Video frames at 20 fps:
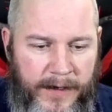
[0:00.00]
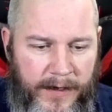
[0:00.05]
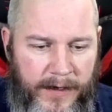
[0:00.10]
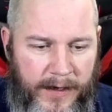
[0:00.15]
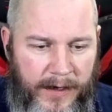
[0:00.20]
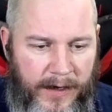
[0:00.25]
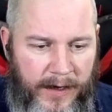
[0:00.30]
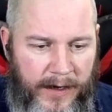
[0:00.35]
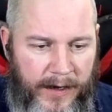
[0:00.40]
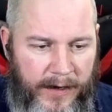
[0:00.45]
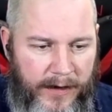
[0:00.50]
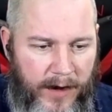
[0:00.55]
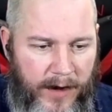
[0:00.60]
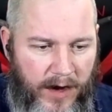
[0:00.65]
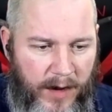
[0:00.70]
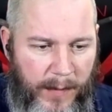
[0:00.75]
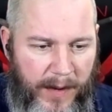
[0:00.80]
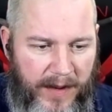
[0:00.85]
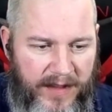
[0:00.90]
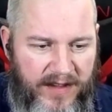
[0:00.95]
and talk
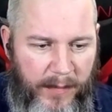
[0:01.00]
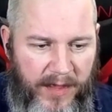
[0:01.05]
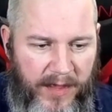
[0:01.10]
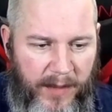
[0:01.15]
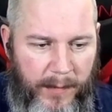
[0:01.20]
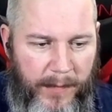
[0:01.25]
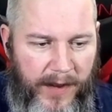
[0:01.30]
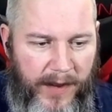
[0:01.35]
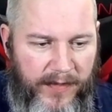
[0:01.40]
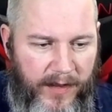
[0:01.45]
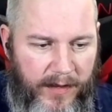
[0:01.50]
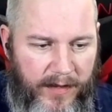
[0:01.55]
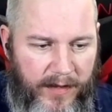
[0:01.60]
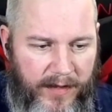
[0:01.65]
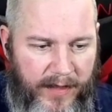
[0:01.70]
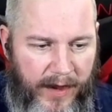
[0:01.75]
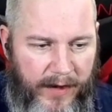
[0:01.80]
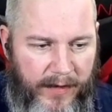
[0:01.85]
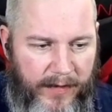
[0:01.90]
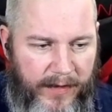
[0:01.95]
about some of the methods
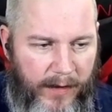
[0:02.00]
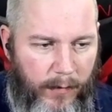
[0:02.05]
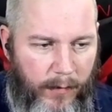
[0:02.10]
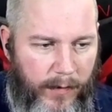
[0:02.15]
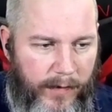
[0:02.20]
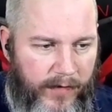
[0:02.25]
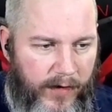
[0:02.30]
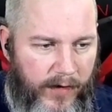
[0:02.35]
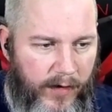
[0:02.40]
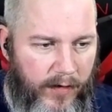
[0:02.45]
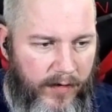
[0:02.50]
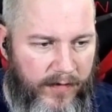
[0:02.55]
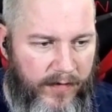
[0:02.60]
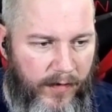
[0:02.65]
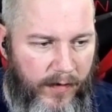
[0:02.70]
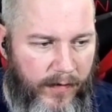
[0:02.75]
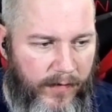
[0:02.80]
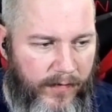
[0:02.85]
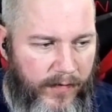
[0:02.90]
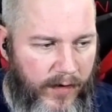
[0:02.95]
that we've used
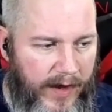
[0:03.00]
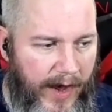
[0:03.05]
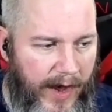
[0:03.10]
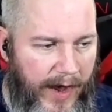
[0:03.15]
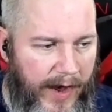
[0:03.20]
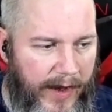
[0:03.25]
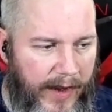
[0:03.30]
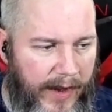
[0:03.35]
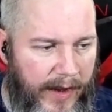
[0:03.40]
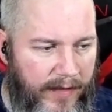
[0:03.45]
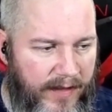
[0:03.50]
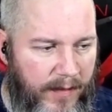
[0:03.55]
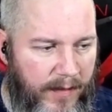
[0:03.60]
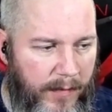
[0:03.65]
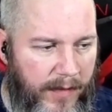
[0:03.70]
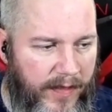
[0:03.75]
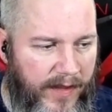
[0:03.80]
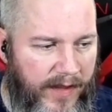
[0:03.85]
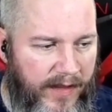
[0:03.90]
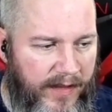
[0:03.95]
for canning and some
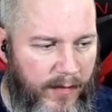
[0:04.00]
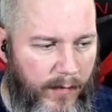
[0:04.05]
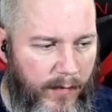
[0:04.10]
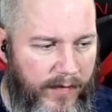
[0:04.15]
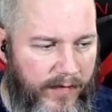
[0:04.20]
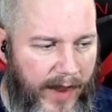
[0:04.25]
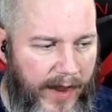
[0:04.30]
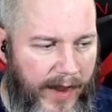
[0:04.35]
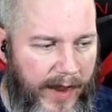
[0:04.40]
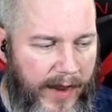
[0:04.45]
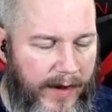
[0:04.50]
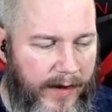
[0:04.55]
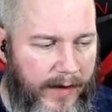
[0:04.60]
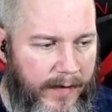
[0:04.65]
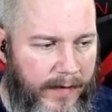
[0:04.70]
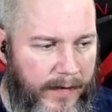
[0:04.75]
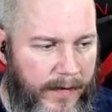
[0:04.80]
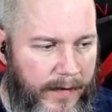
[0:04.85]
of the things that we've canned